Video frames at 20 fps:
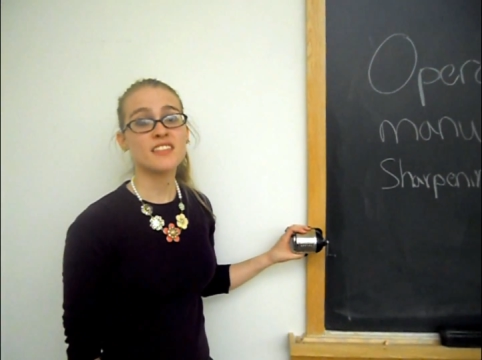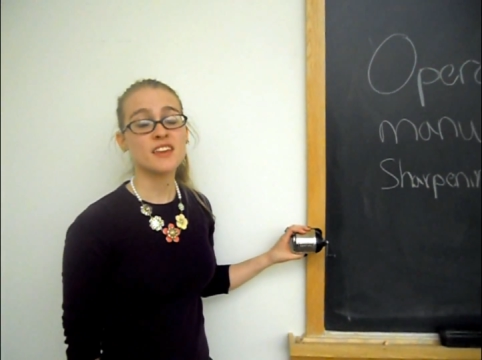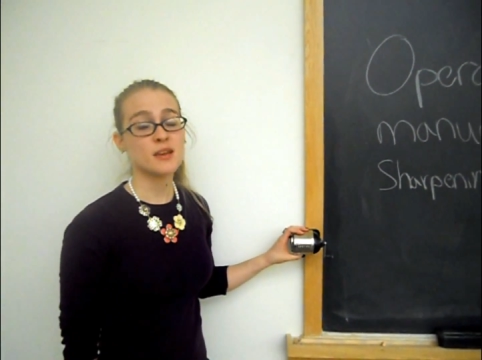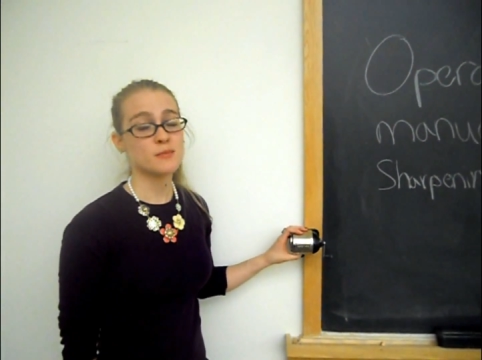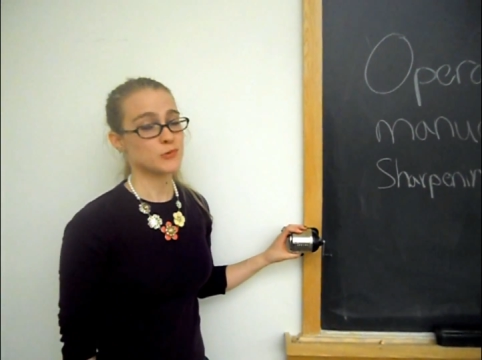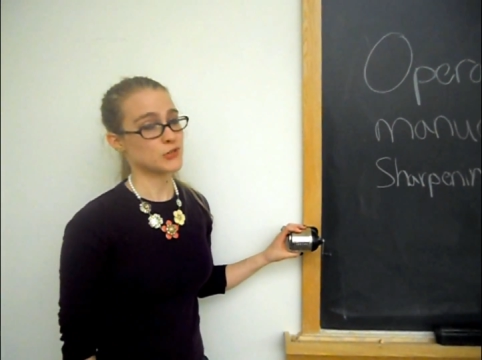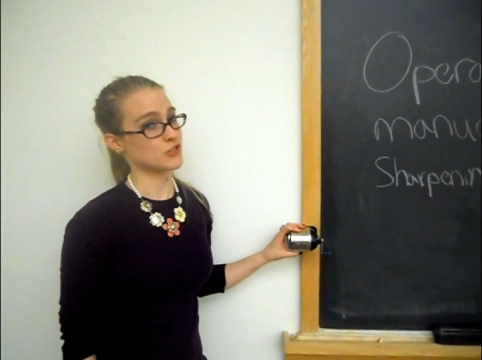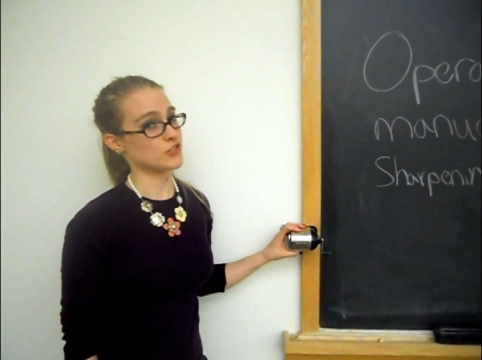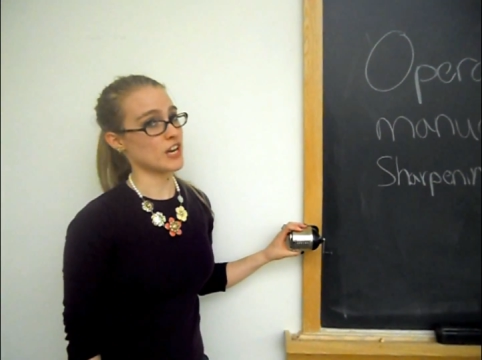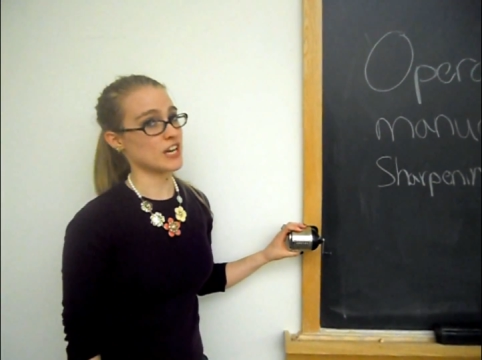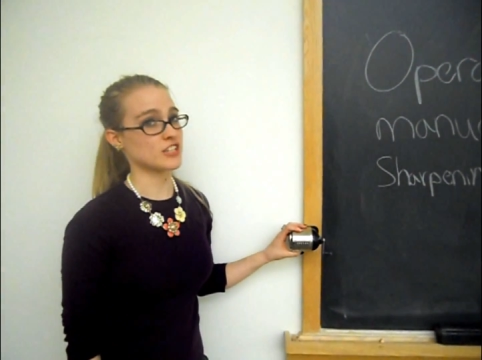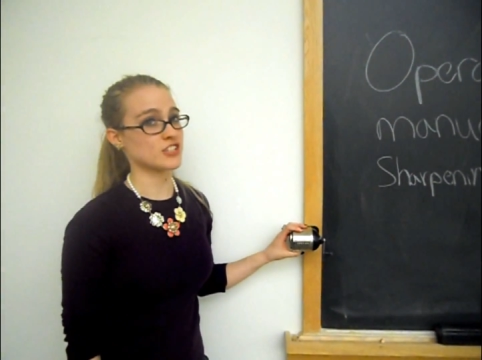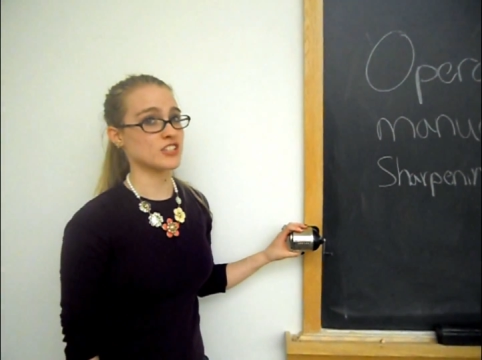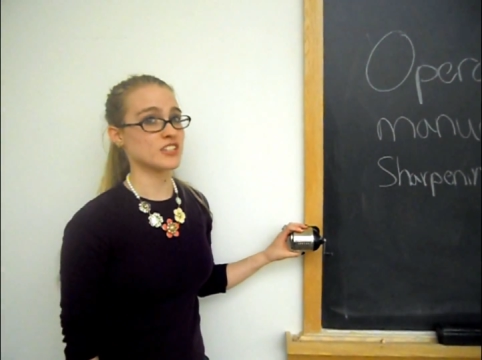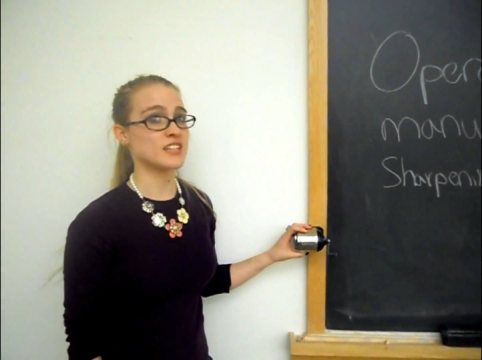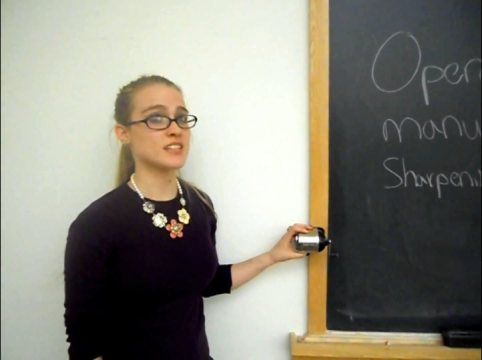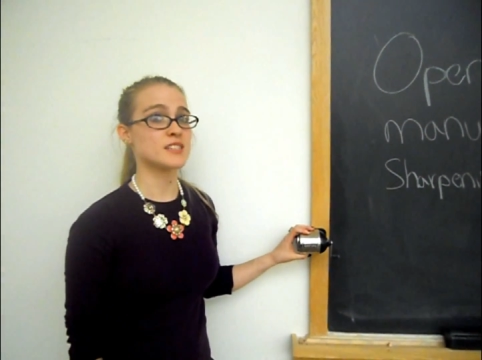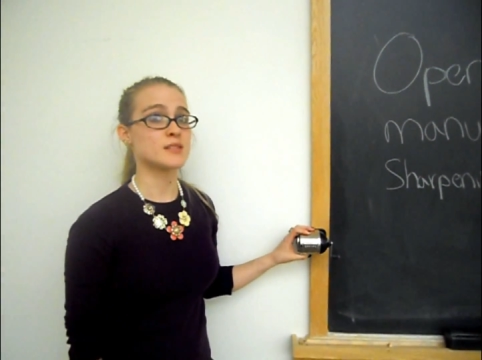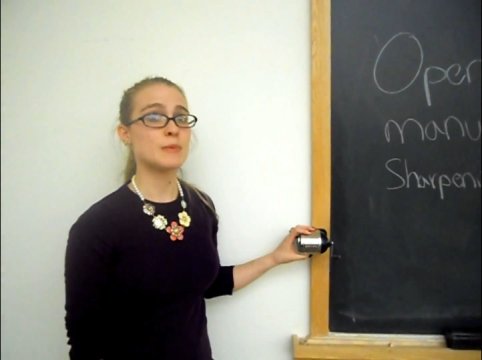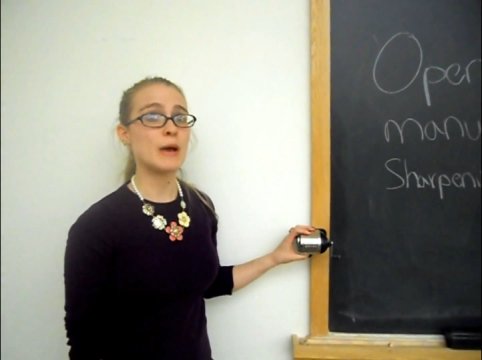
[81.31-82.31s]
the obstruction
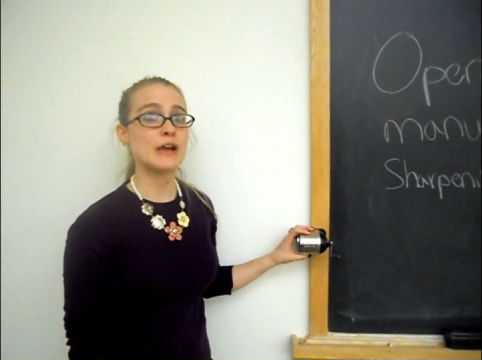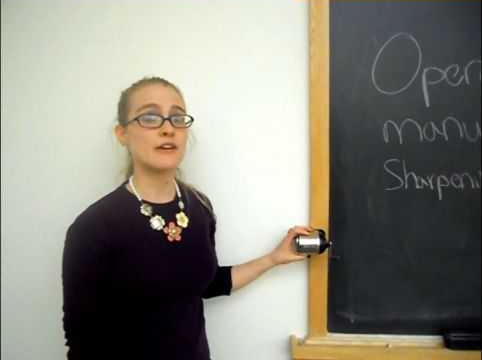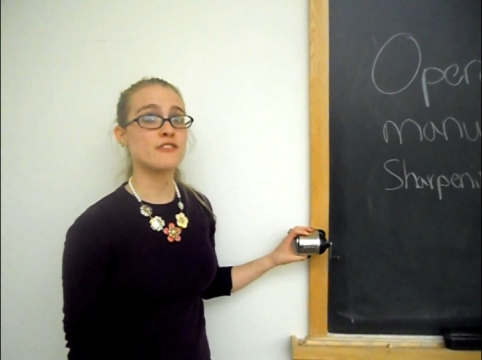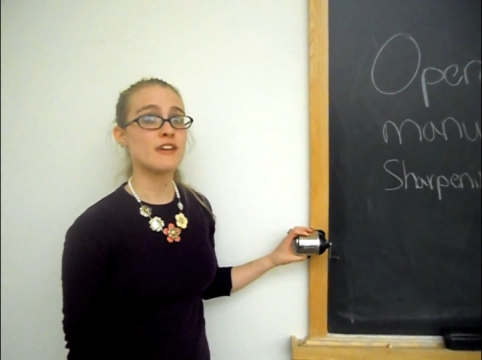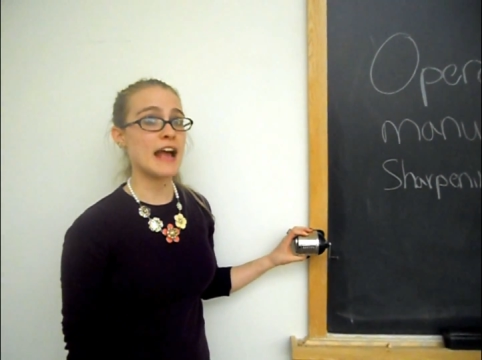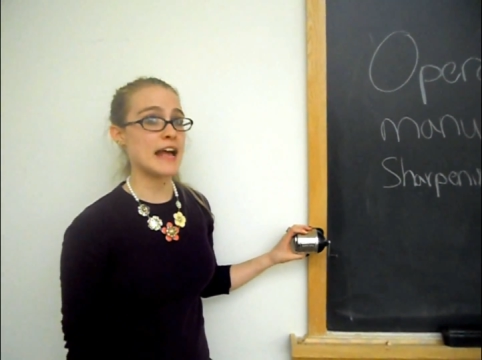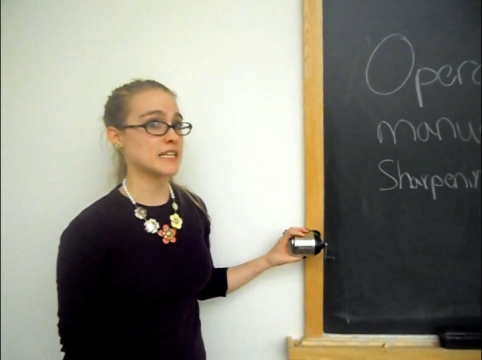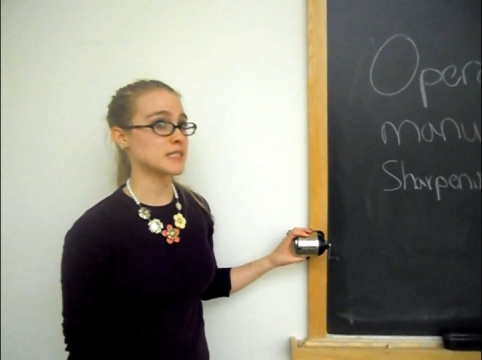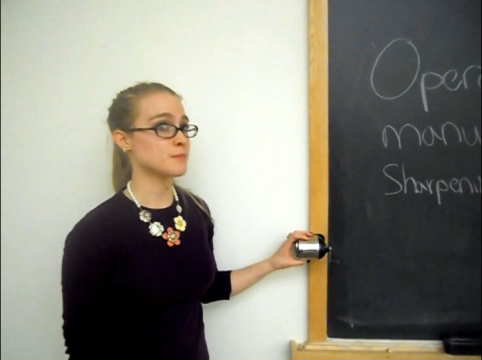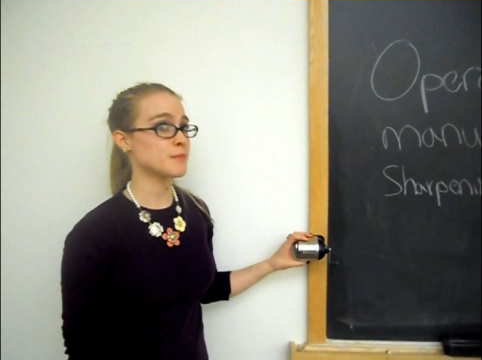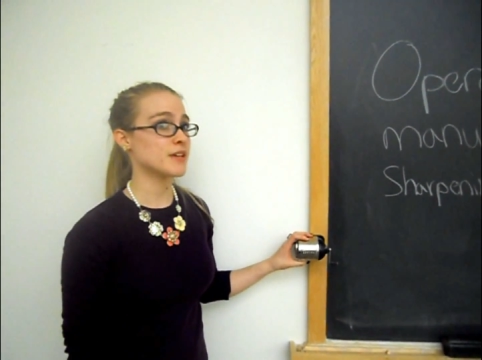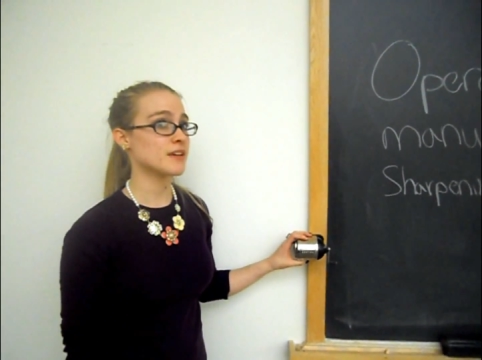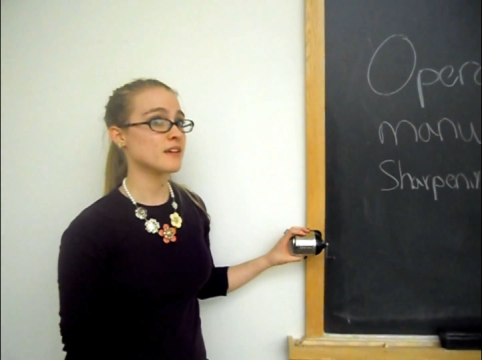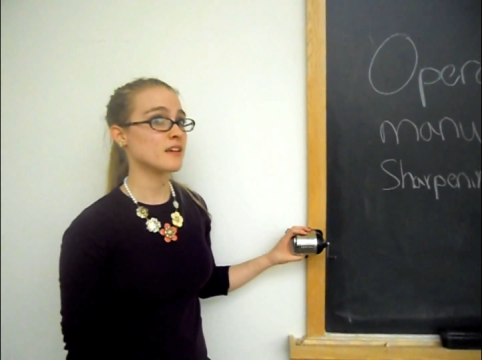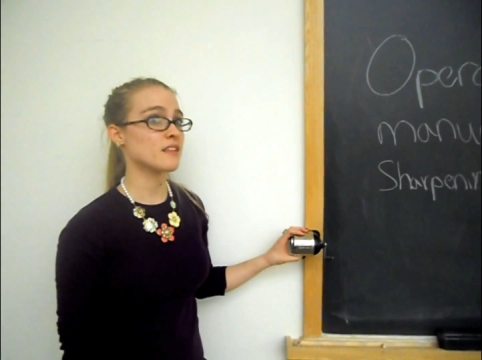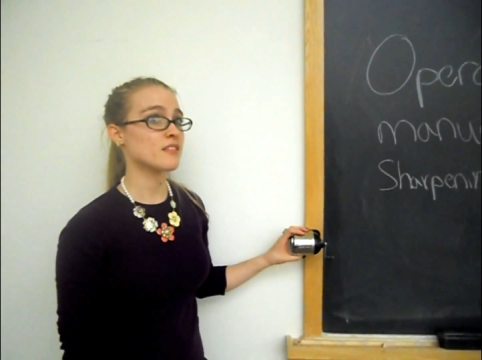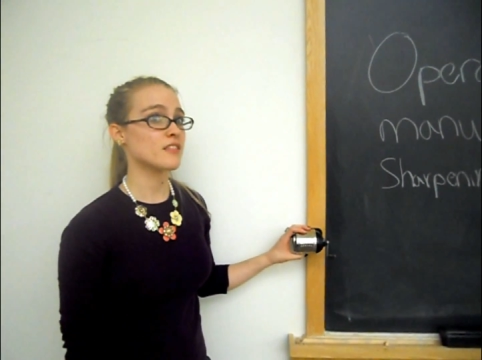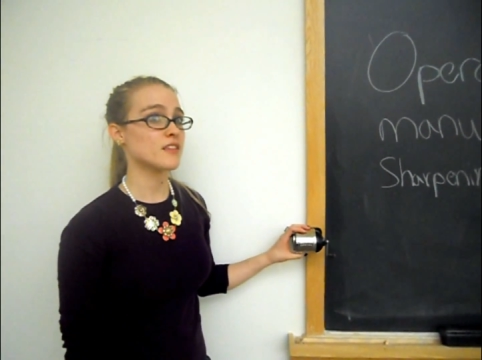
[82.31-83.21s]
is by grasping